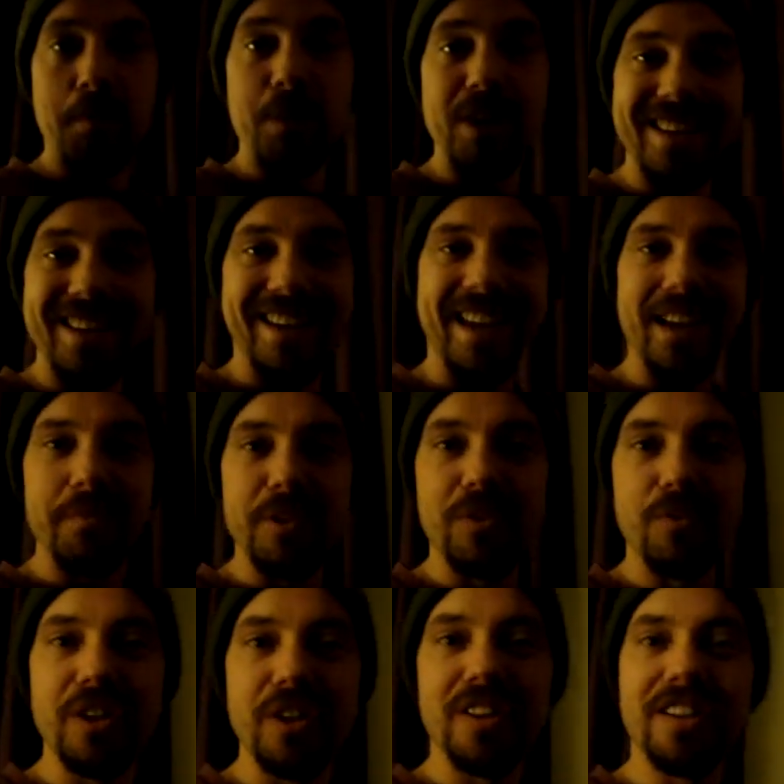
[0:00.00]
but it can't be
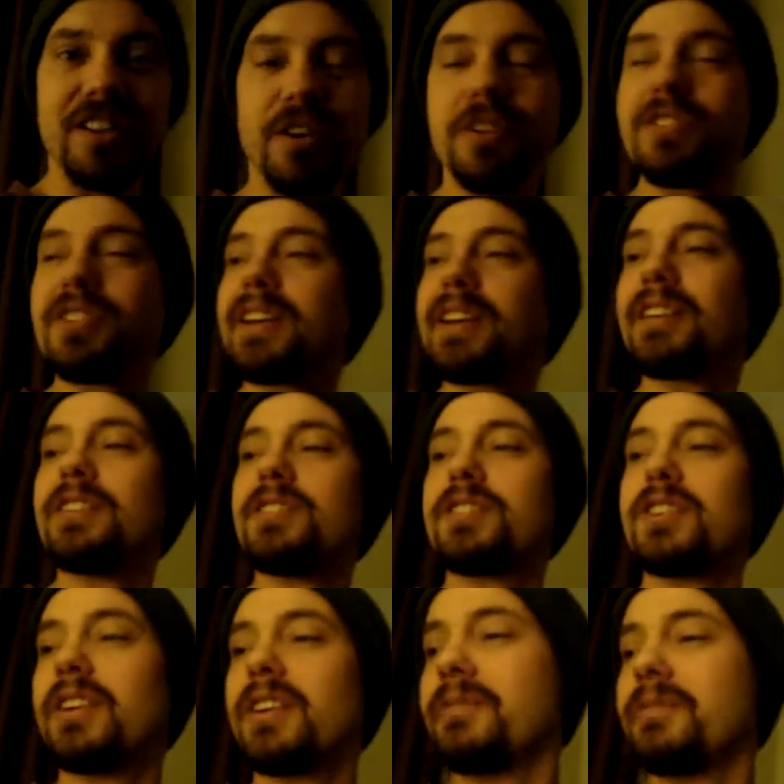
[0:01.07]
real. It's like it's
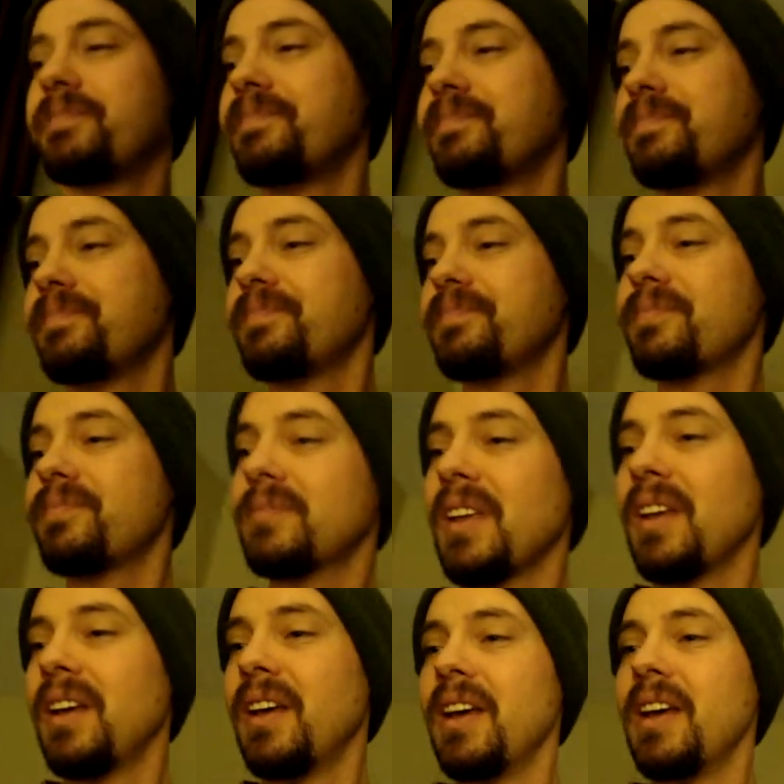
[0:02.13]
a
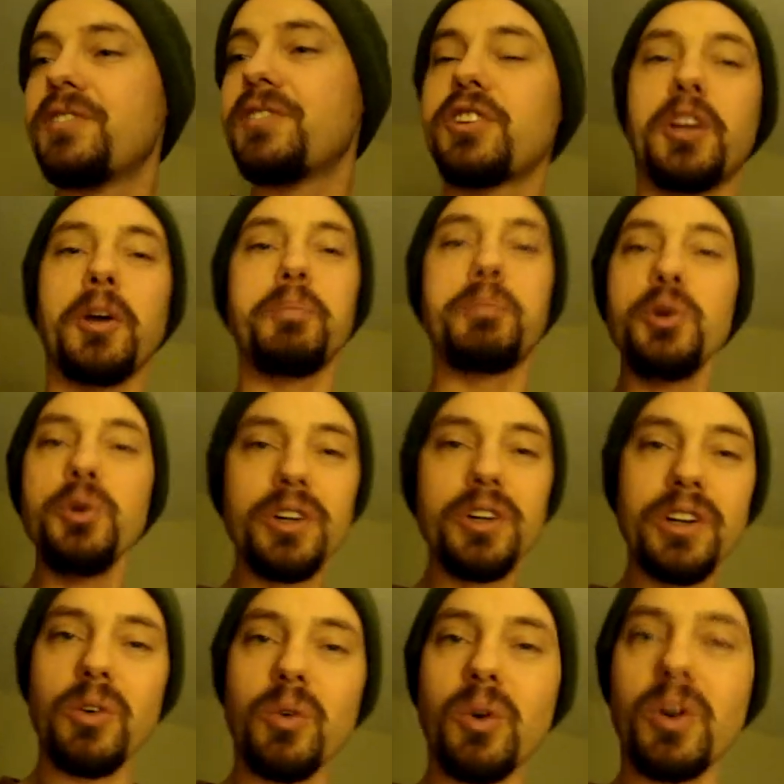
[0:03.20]

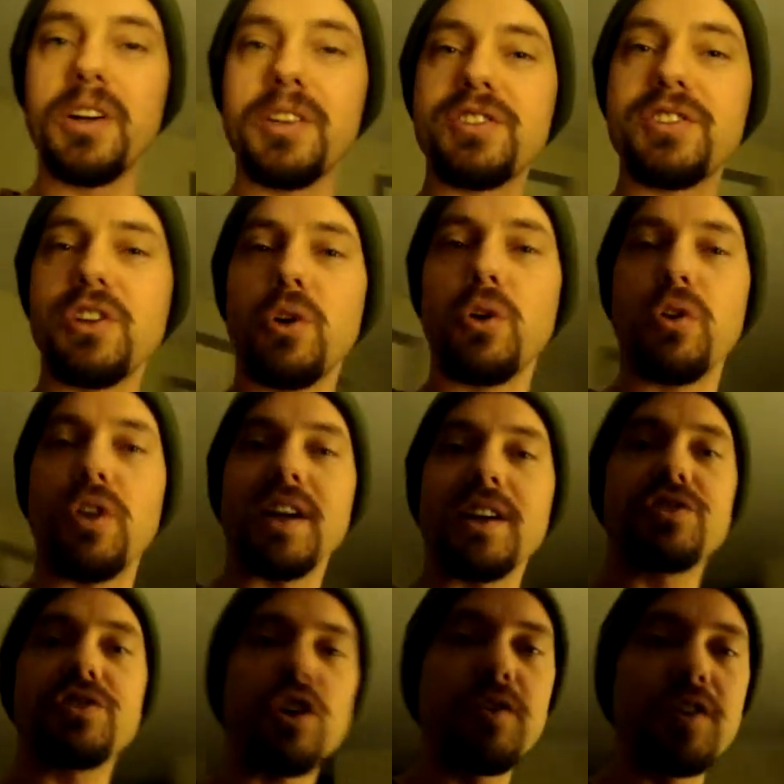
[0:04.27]
computer, or it's like
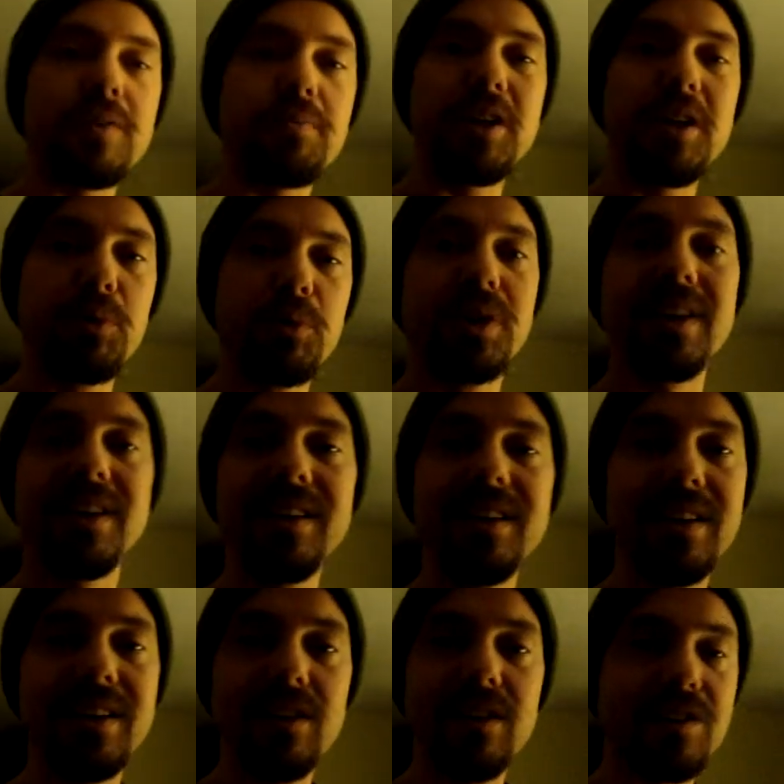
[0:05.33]
starving people in
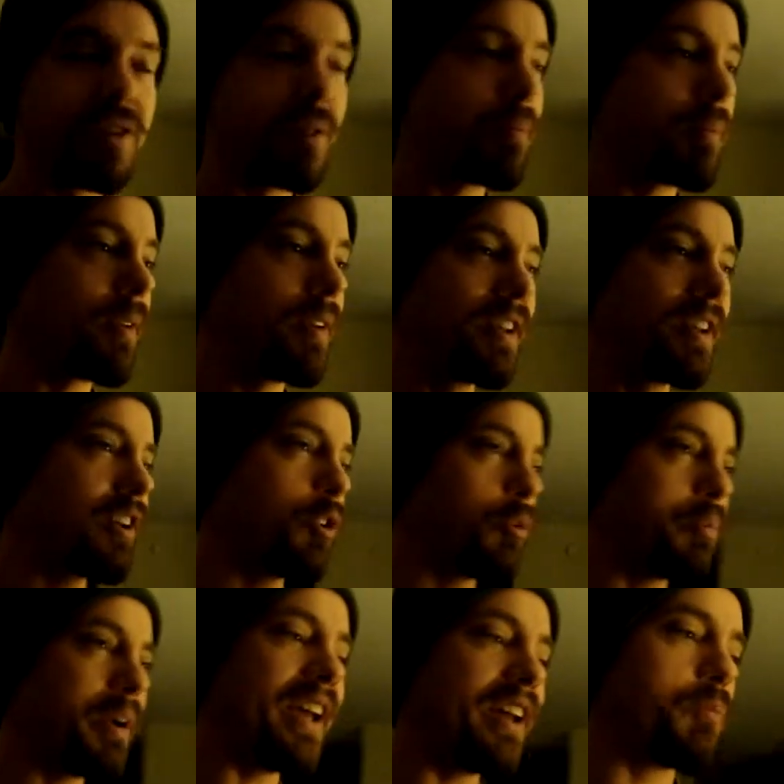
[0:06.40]
India or some
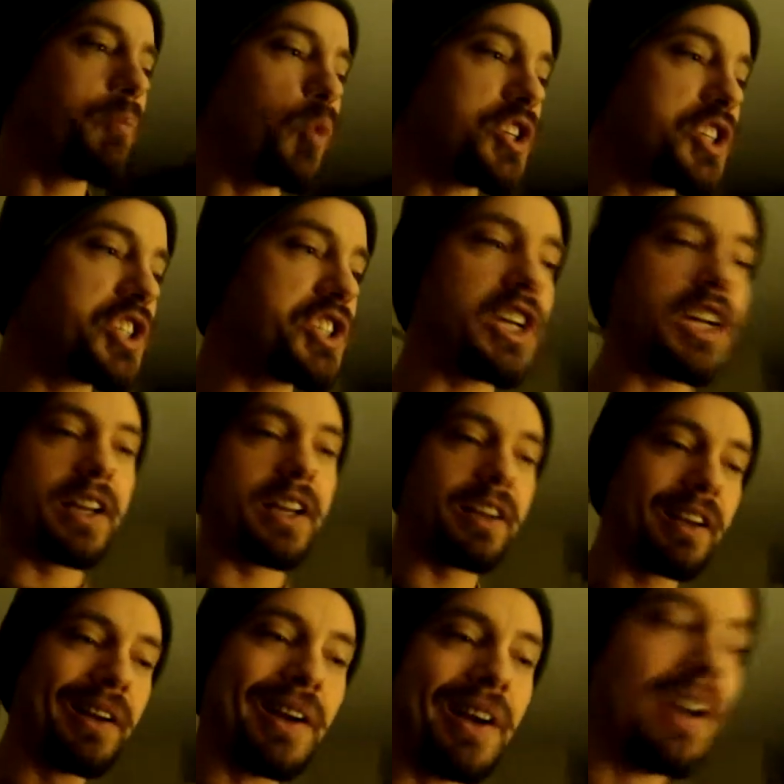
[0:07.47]
paying them 1 shilling
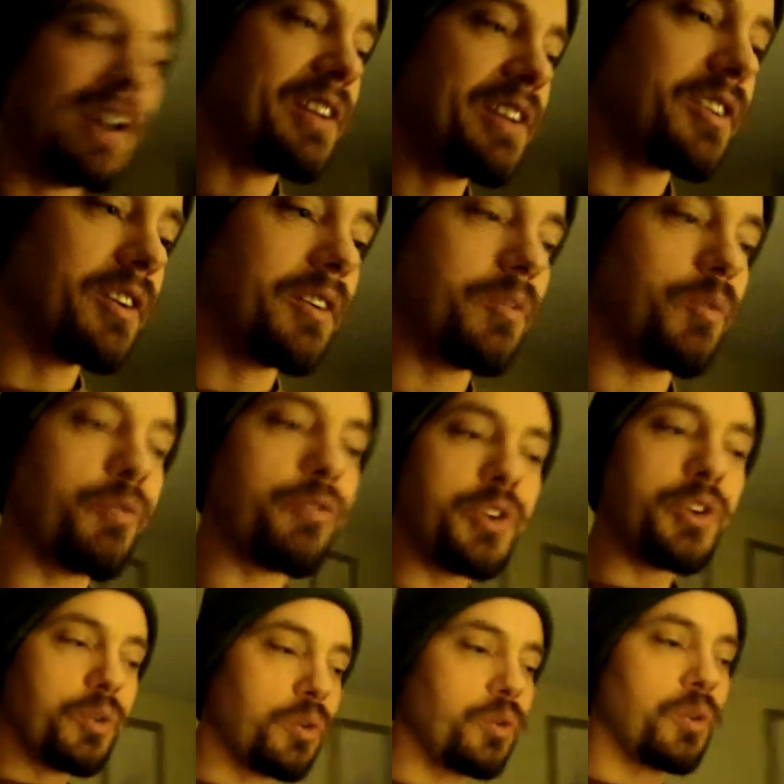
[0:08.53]
to
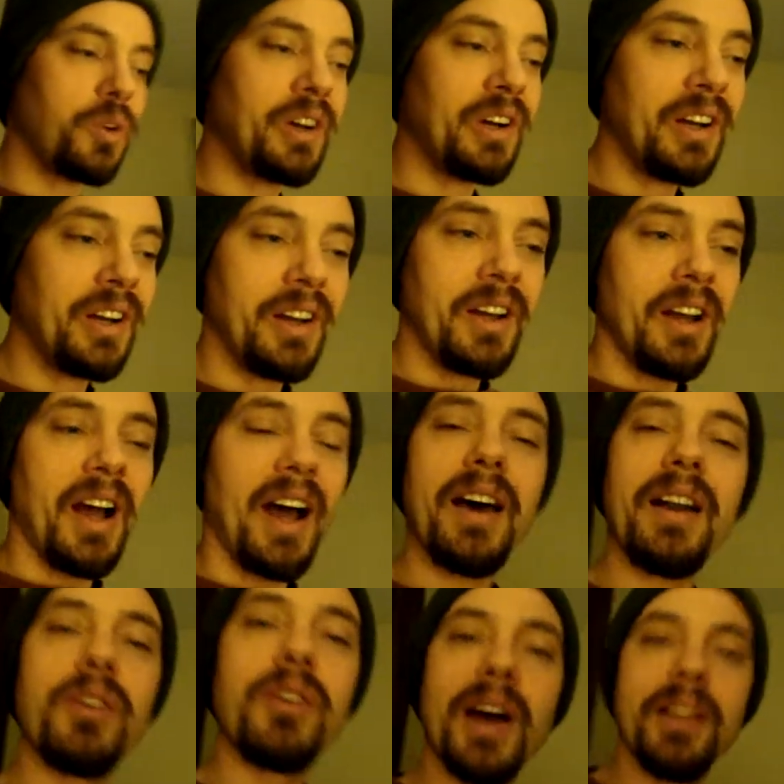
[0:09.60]
view I
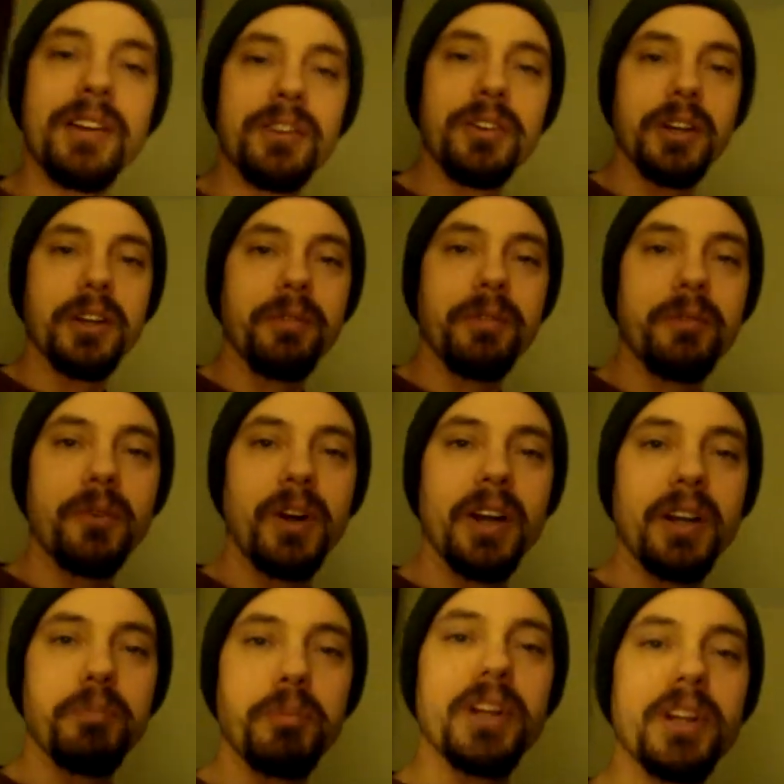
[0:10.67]
don't know how they do it,
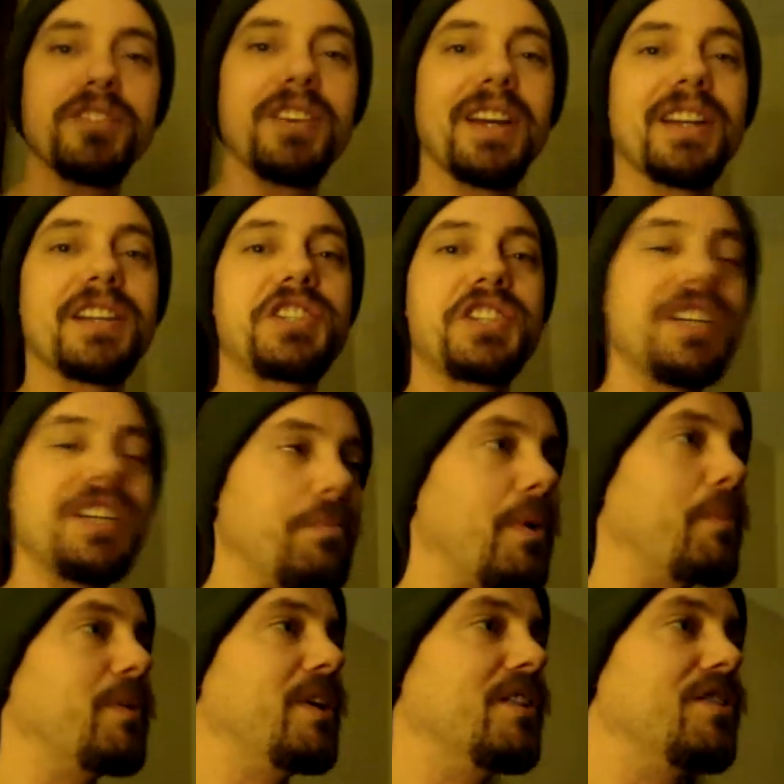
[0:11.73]
right? But it's like cheap. I
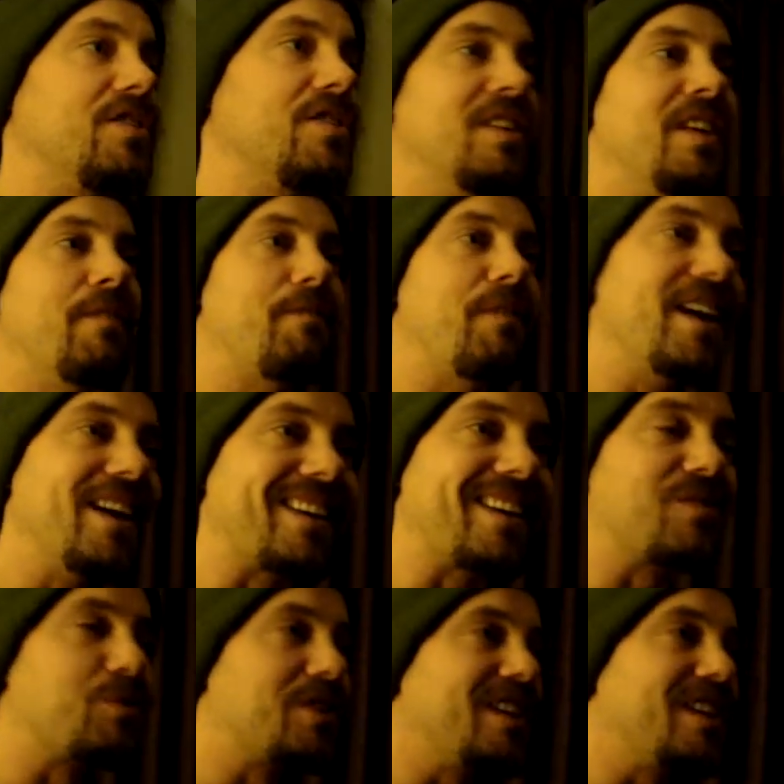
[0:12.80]
mean, it's fake. It's